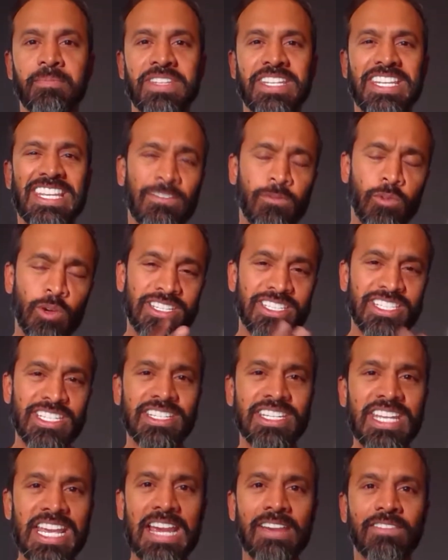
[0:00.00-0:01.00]
If we didn't
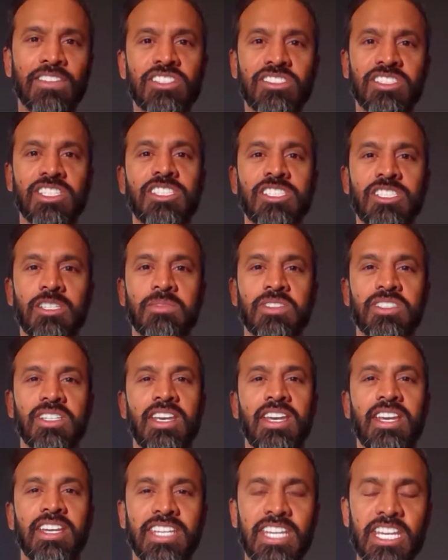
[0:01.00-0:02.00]
have the systems,
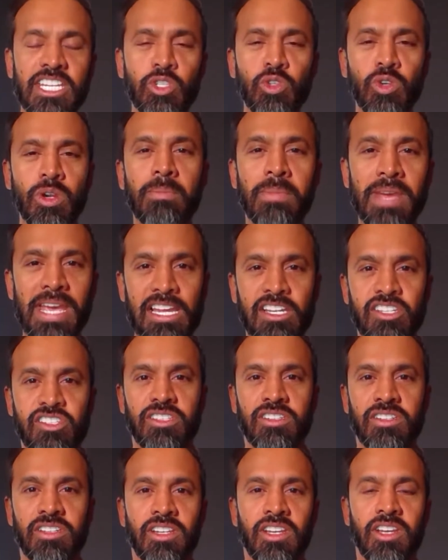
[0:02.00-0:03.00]
can you
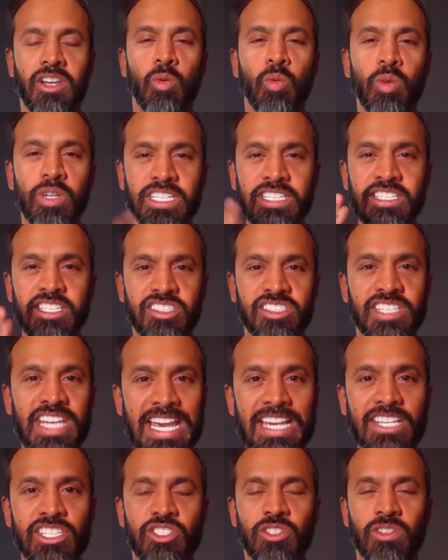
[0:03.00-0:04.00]
imagine what a
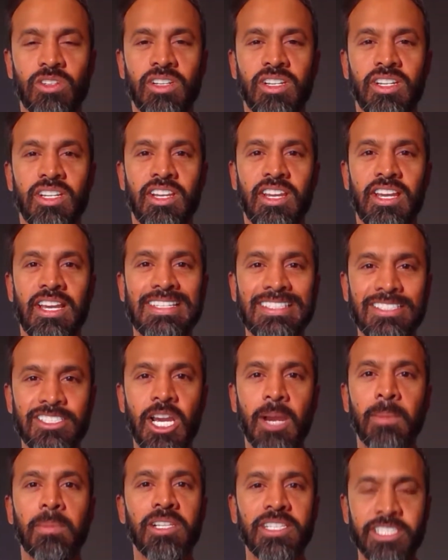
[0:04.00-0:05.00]
disaster
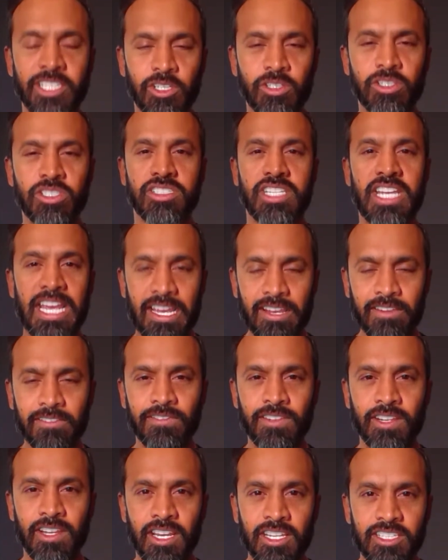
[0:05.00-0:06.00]
doubling your staff,
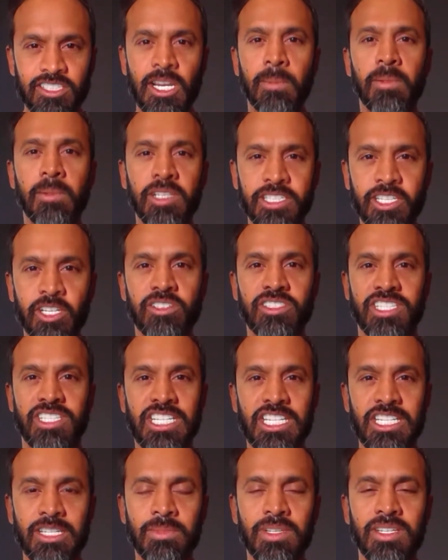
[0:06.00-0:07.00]
doubling your
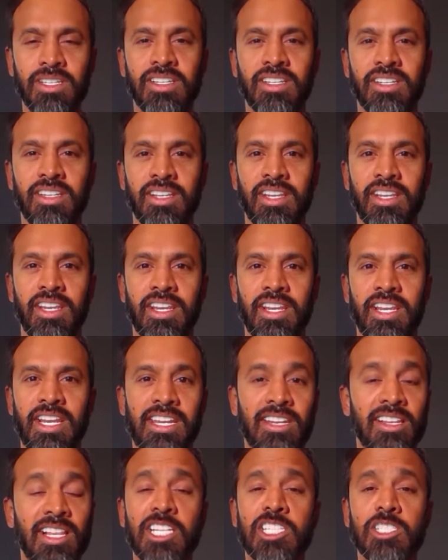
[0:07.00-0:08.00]
team? And a
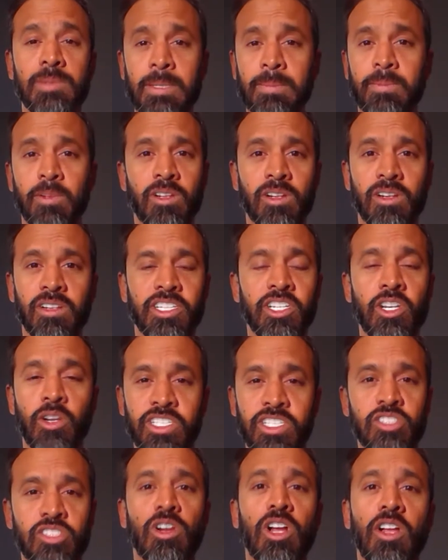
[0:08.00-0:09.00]
lot of these people are,
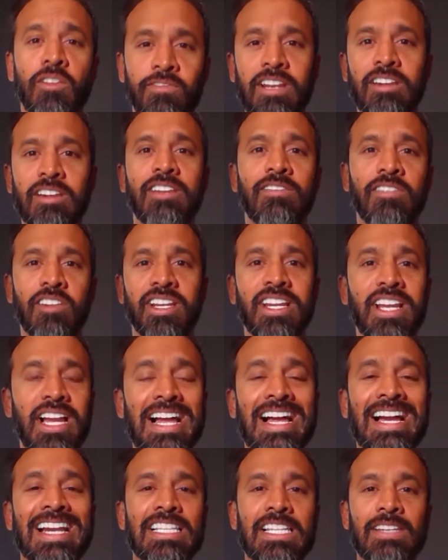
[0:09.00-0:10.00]
these are all very, very
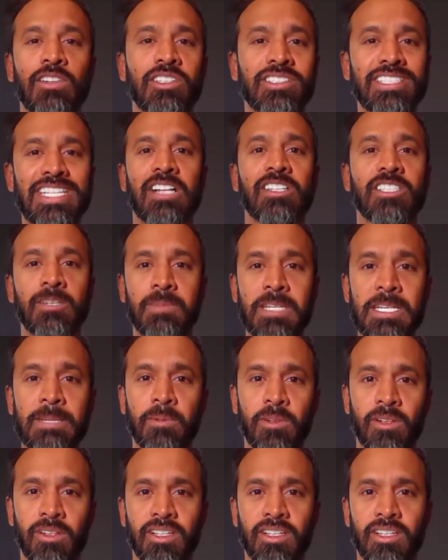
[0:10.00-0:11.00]
high level talented
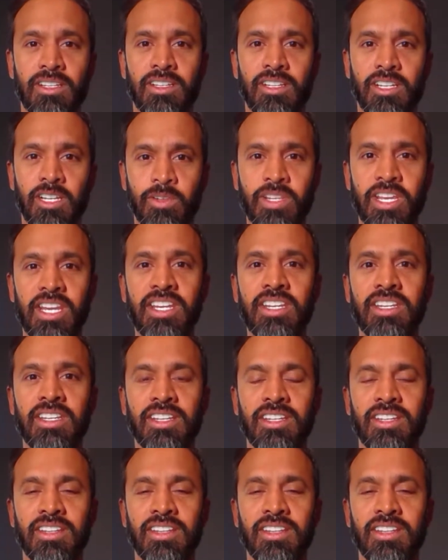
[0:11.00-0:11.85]
people. Okay.